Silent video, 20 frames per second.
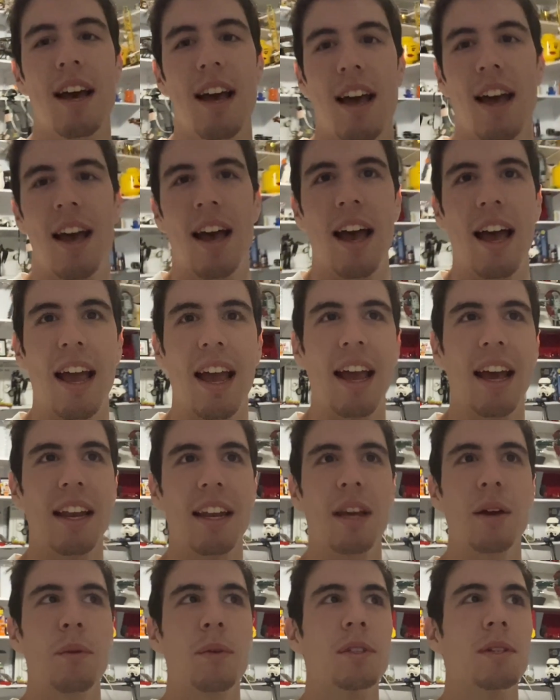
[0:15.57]
and
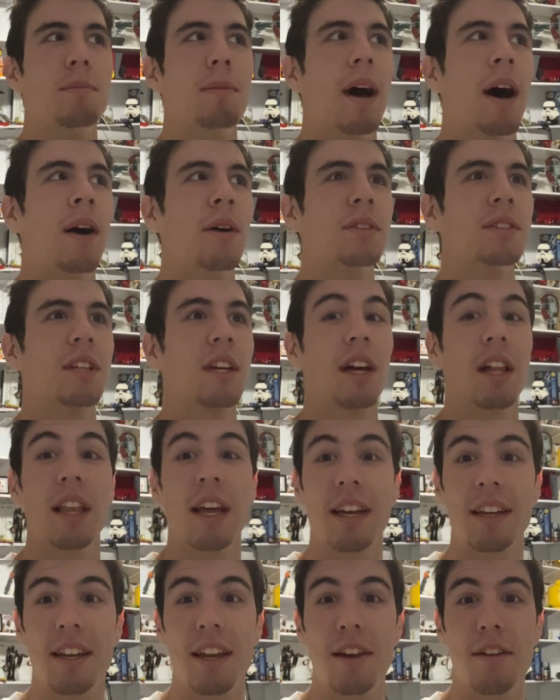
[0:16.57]
it was about
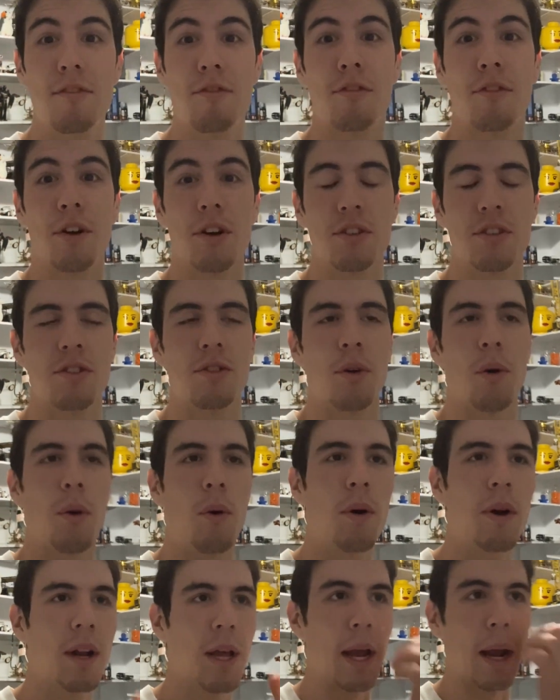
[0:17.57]
collecting versus
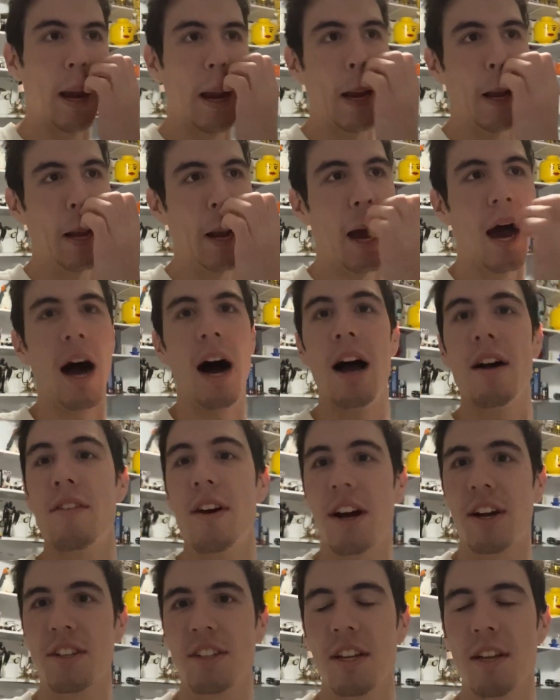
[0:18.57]
hoarding. And I've
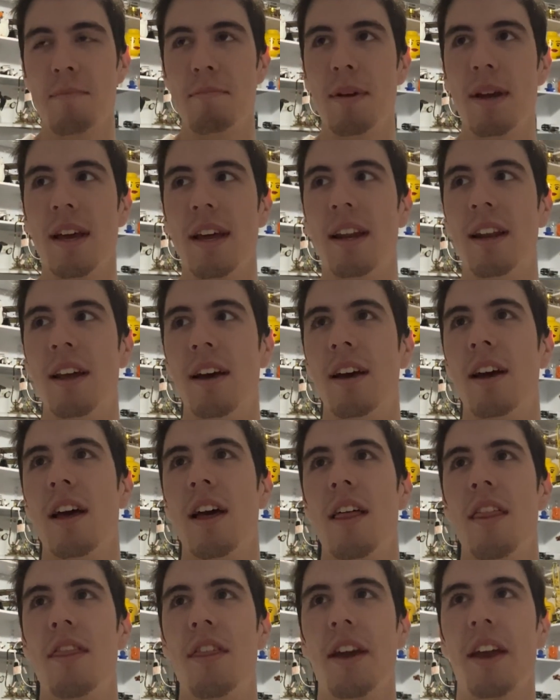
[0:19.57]
actually been
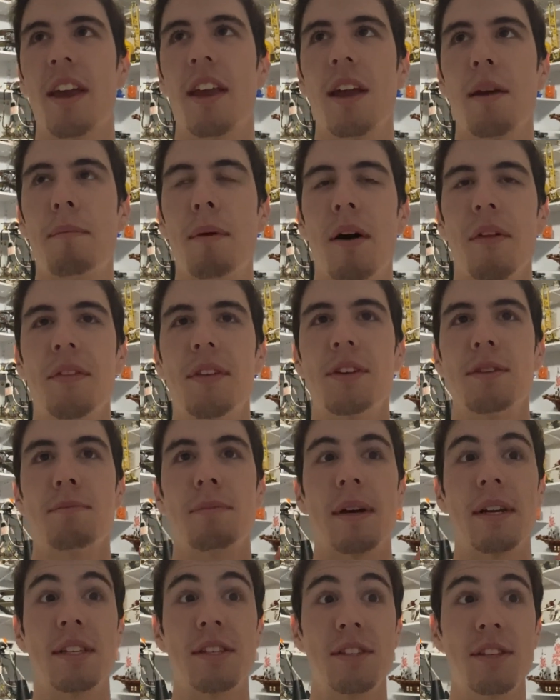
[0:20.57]
thinking about this
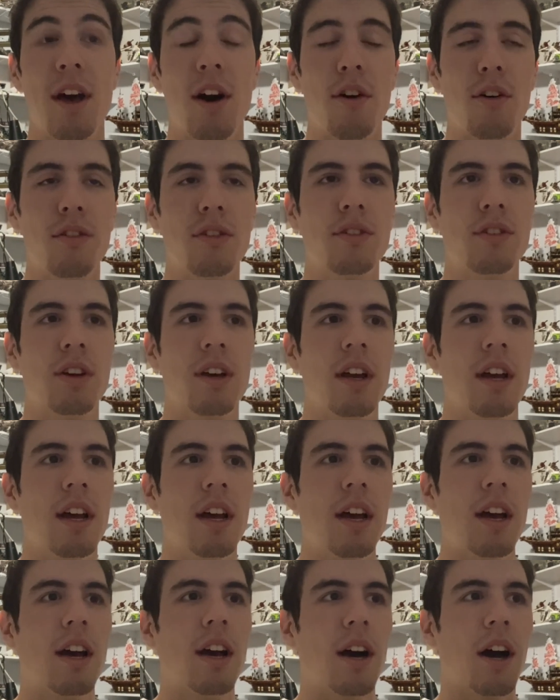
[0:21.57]
myself.
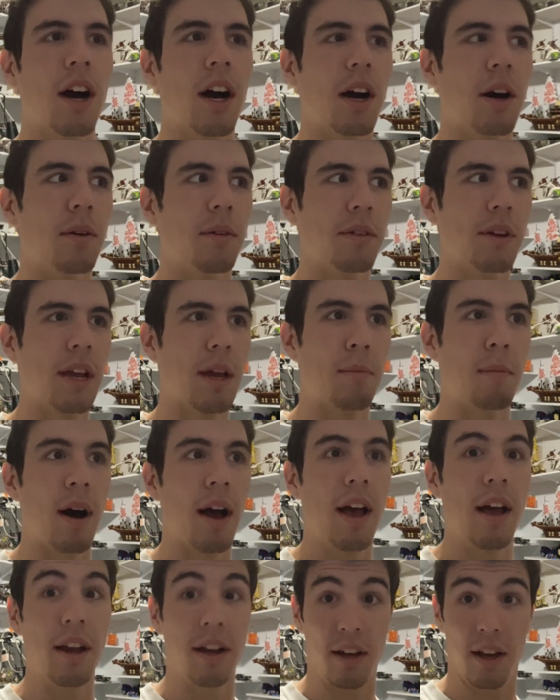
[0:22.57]
Am
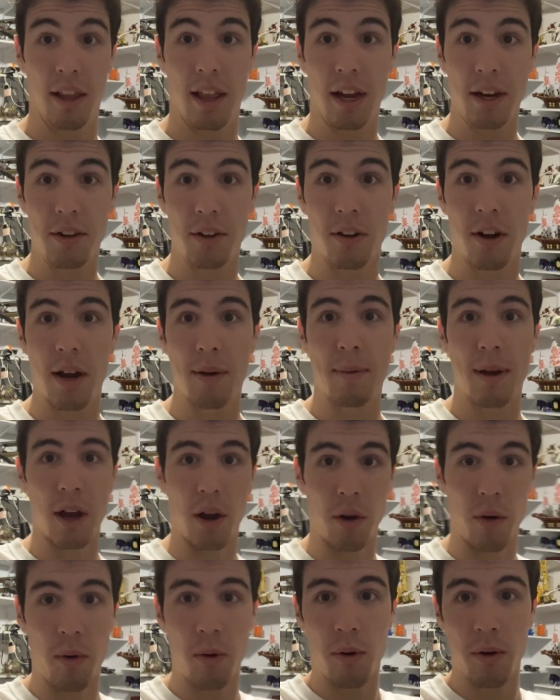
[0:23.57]
I a collector? Am I a
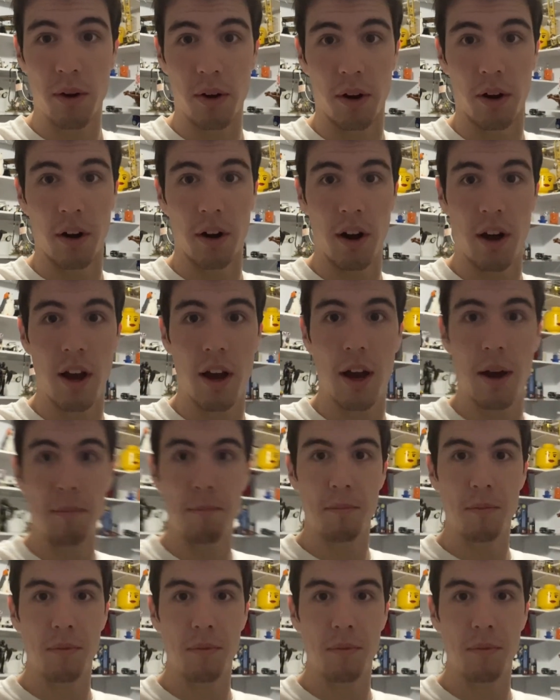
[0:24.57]
hoarder?